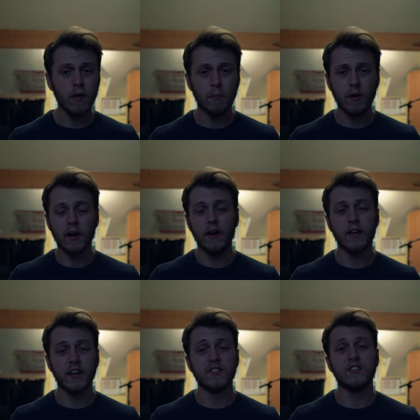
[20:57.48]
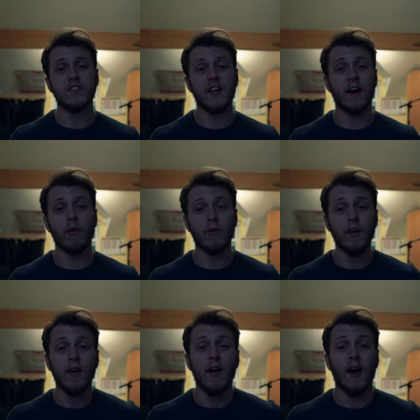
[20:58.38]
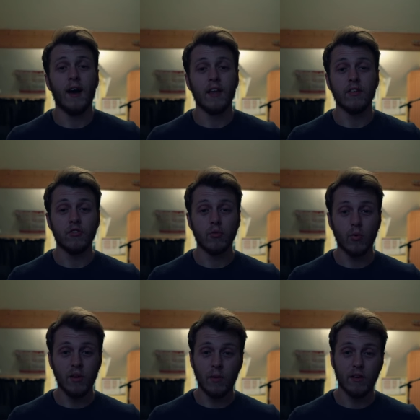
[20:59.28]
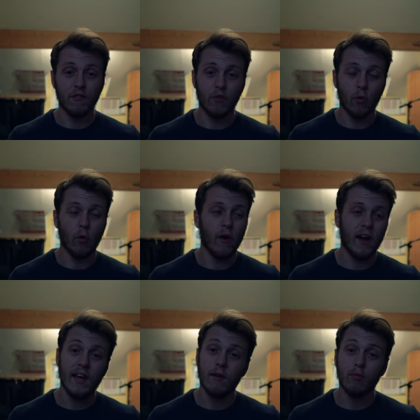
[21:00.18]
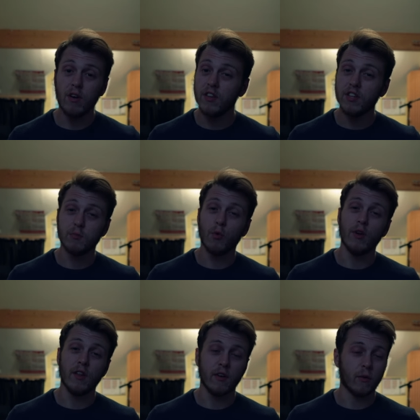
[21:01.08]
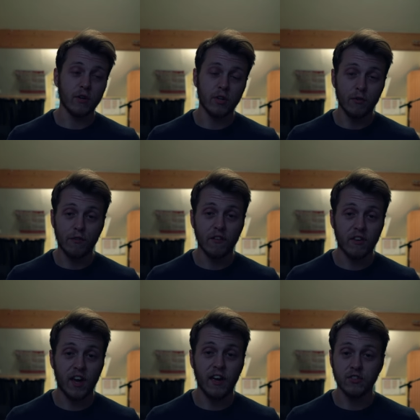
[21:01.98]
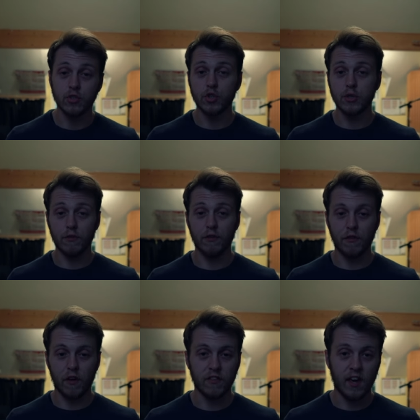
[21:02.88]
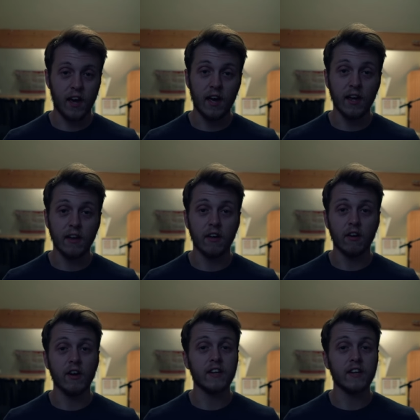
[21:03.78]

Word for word: my cousin's down and we went for a run this morning. They wanted to do five K, so I joined them for five K, and then I